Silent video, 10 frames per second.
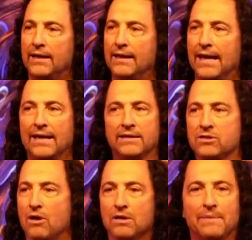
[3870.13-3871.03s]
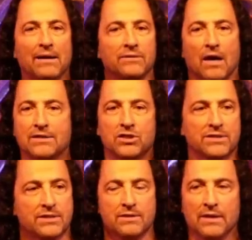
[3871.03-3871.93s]
and it's all about not
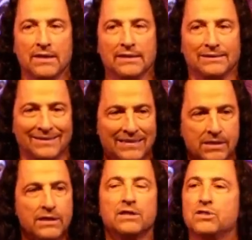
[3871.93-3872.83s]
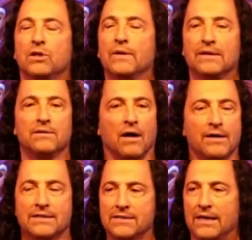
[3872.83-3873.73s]
just listening to it on
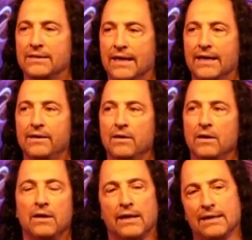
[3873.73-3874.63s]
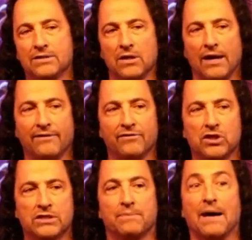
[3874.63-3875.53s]
a Sunday, it's not even
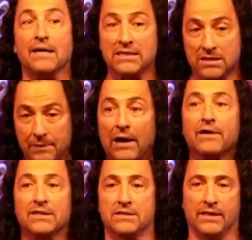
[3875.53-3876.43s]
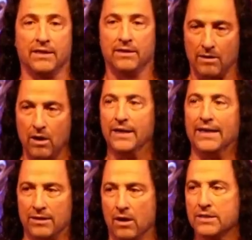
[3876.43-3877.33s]
just about experiencing uh,
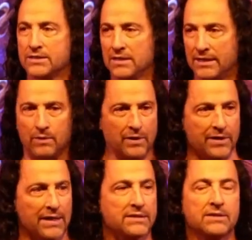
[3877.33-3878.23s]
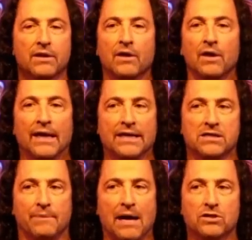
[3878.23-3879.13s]
it on a Sunday with us. It's
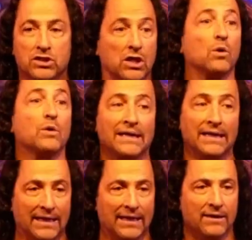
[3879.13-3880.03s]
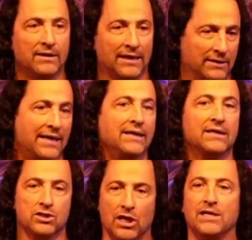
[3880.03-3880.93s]
about soaking it in and letting it
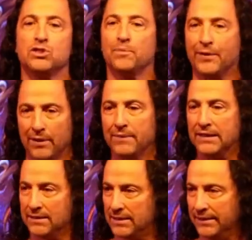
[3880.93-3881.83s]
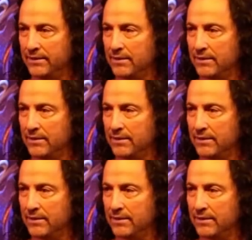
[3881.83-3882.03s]
change you permanently.